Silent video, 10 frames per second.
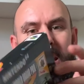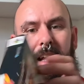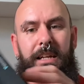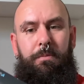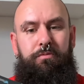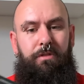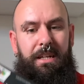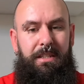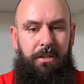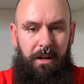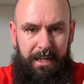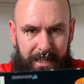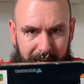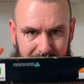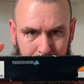It's pretty solid,
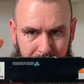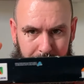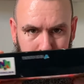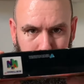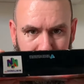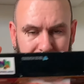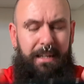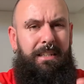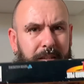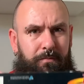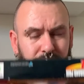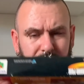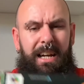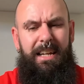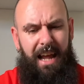it hasn't been bent. It's
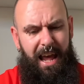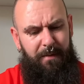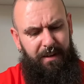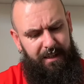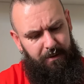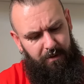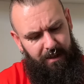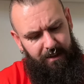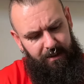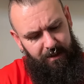really heavy, this one.